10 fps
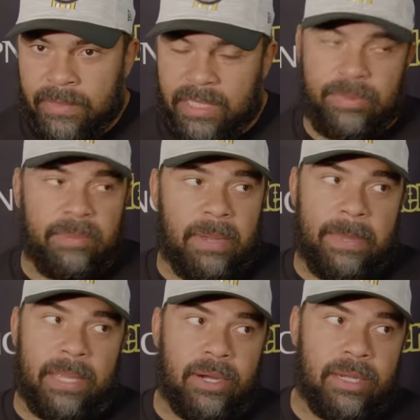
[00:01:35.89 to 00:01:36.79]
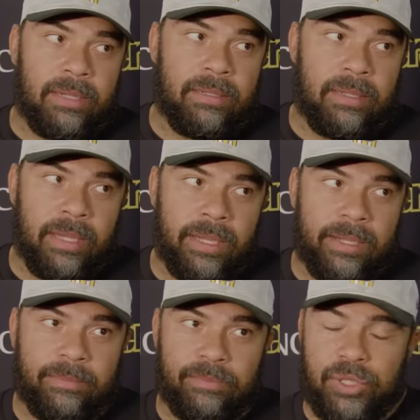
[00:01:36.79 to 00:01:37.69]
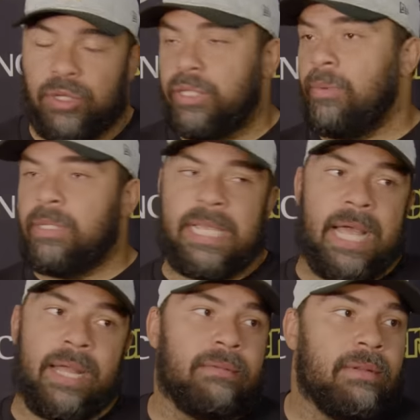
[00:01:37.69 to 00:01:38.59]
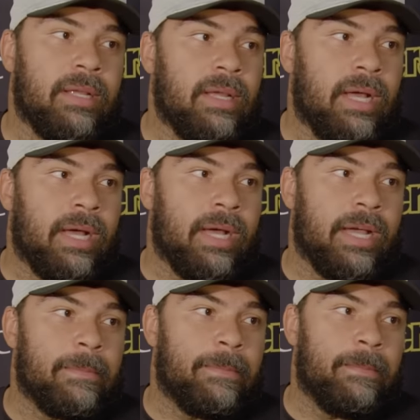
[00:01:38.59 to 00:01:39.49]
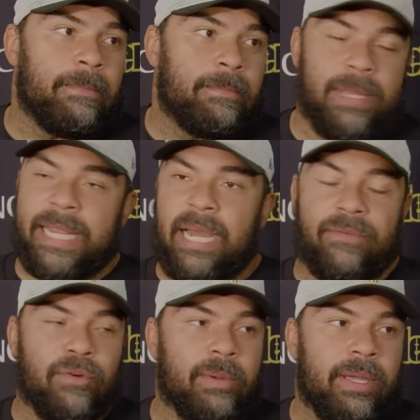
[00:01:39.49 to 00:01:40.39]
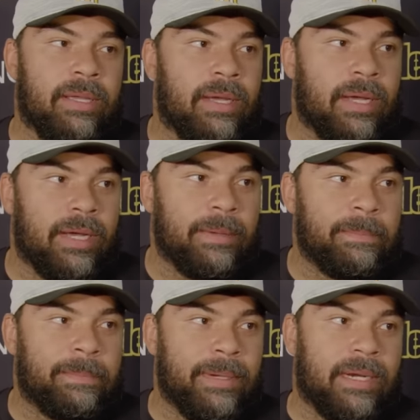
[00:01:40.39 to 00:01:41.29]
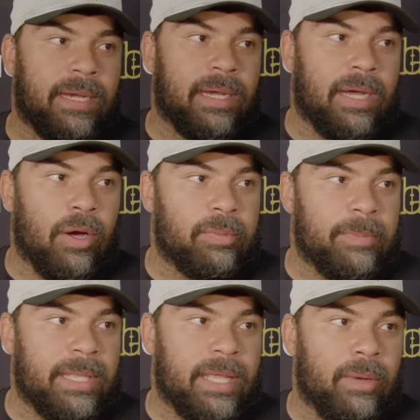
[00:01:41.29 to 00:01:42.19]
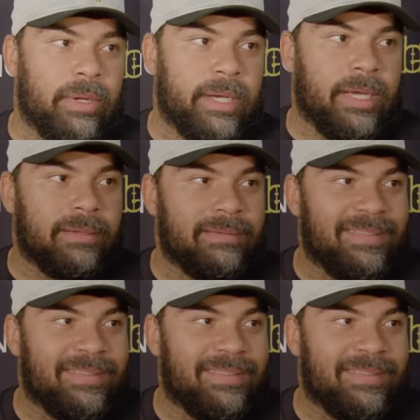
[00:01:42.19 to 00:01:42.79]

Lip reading: That's above my pay grade. Sure, someone's got it planned out for me, but I hope to beat that one day.